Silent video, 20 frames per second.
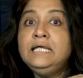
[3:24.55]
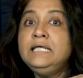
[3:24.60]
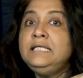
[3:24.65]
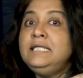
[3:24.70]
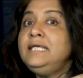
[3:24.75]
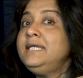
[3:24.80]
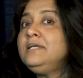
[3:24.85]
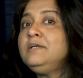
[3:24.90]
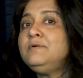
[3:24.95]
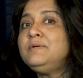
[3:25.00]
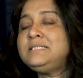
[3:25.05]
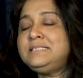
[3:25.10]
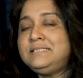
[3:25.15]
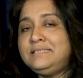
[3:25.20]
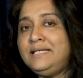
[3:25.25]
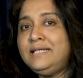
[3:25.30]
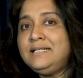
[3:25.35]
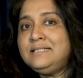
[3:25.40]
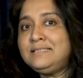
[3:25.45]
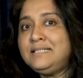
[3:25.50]

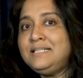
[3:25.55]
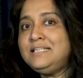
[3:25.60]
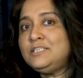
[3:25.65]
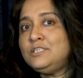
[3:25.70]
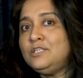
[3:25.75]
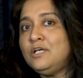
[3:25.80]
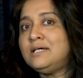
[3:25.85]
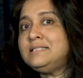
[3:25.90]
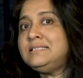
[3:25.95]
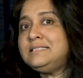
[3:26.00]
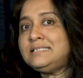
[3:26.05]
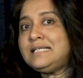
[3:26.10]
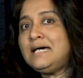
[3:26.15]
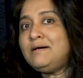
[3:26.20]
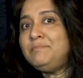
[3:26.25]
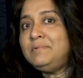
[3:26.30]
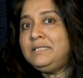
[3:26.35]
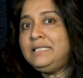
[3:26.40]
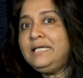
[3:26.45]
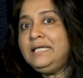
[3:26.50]
Linguistics is not
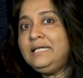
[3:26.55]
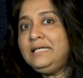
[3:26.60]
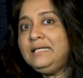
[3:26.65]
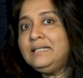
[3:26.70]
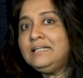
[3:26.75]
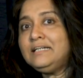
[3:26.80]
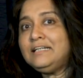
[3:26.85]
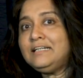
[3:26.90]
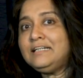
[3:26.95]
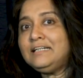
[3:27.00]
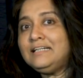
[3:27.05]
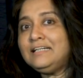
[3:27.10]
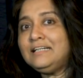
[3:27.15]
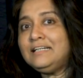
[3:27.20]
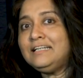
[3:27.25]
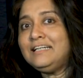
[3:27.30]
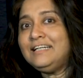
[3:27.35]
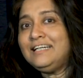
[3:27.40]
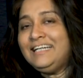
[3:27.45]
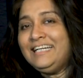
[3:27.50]
something
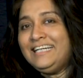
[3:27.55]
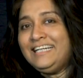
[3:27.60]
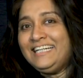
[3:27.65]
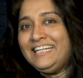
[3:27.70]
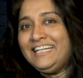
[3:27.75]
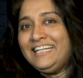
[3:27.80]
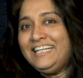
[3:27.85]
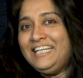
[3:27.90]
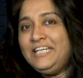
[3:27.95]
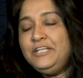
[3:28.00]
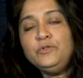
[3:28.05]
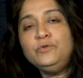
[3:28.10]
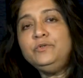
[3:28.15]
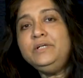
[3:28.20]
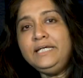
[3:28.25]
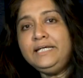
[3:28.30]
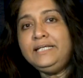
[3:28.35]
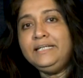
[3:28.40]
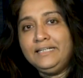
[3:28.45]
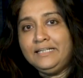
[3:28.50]
you
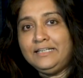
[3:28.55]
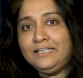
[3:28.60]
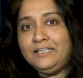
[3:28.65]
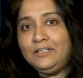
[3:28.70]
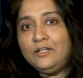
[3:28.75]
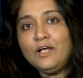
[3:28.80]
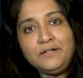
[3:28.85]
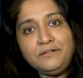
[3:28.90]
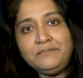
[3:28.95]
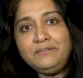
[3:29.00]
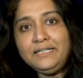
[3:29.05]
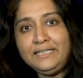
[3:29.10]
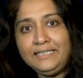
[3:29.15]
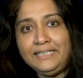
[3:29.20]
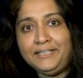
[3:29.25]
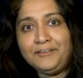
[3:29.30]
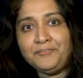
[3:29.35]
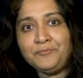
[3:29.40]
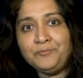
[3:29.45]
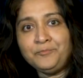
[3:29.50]
need, not
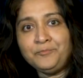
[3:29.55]
really.